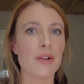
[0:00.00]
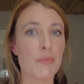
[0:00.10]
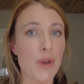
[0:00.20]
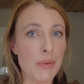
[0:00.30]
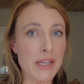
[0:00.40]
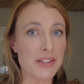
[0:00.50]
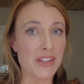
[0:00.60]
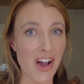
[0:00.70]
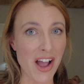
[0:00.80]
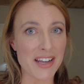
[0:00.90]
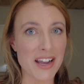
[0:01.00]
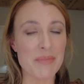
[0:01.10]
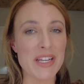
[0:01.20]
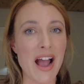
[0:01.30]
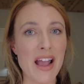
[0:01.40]
Probably a lot. I
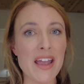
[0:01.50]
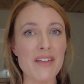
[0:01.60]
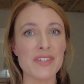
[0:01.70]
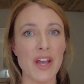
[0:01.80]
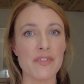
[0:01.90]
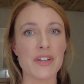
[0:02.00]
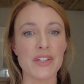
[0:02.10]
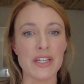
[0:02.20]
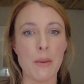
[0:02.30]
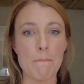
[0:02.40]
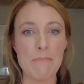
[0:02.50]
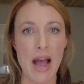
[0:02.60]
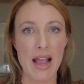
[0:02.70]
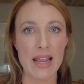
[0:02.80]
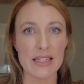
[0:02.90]
mean, I have definitely
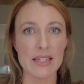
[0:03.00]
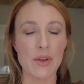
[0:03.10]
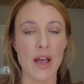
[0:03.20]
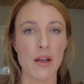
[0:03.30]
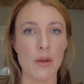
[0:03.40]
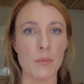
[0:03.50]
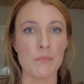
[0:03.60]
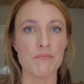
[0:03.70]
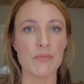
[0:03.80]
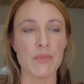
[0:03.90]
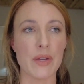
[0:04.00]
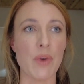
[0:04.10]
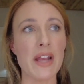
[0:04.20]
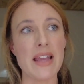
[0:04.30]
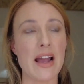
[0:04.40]
combined,
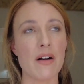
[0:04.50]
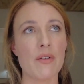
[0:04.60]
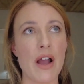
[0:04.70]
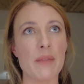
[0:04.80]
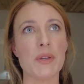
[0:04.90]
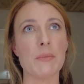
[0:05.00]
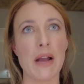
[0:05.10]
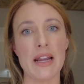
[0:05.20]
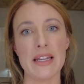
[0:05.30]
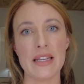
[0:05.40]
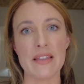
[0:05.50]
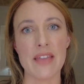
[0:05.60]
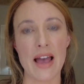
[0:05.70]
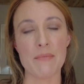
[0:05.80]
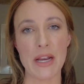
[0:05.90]
right now I'm combining
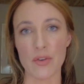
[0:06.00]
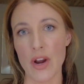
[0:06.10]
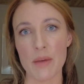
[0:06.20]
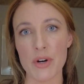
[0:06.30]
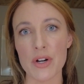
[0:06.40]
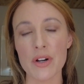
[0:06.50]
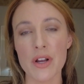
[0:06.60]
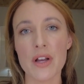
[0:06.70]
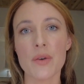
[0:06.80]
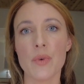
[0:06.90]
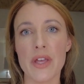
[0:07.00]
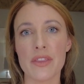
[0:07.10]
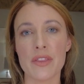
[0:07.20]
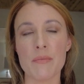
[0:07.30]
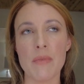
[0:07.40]
my grammar
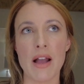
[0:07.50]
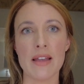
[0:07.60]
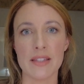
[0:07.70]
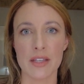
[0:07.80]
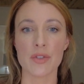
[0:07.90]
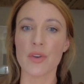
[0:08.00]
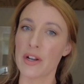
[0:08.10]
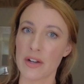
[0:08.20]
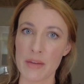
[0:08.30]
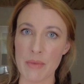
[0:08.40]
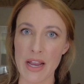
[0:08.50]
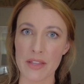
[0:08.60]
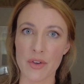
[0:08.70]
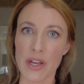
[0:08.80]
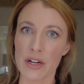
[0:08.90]
with my 6th grader and my
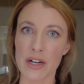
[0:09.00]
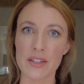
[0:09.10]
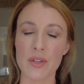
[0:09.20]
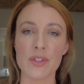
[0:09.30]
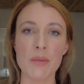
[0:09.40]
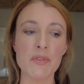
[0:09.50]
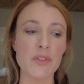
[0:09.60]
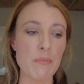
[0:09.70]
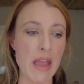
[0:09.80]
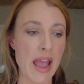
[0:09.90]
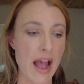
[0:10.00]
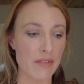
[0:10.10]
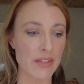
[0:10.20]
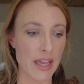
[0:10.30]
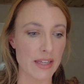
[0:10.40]
8th grader. And so some of you may
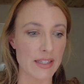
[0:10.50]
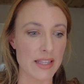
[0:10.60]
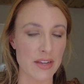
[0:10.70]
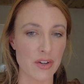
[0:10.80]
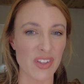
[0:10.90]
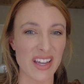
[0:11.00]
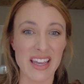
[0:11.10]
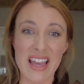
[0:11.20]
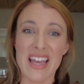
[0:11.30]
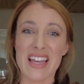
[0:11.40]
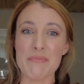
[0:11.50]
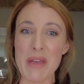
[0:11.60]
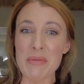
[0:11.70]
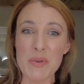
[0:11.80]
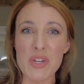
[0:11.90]
have kids that you're like,
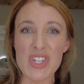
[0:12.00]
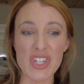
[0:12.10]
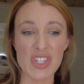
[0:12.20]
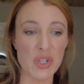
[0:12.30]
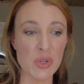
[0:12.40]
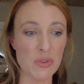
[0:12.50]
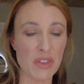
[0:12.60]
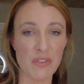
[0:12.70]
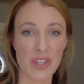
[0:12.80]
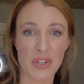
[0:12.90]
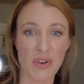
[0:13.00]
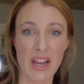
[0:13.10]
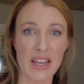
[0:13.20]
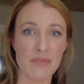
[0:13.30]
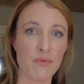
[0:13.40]
maybe we should do the 5th
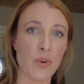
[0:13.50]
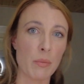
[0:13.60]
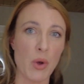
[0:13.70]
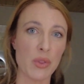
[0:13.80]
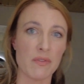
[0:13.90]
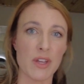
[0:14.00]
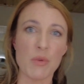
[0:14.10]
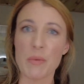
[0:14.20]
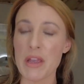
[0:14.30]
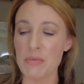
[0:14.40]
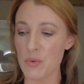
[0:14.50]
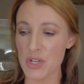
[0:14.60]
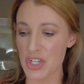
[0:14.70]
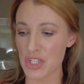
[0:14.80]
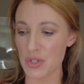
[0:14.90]
grade for both of them, or maybe we
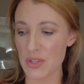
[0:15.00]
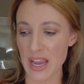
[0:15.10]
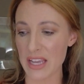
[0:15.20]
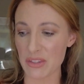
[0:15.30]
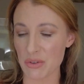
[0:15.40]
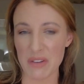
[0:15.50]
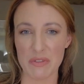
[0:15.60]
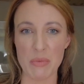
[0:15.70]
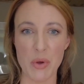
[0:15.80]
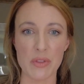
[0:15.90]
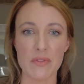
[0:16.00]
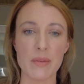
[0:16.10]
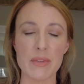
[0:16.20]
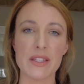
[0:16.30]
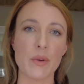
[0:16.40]
should do the 8th grade for both of them. And so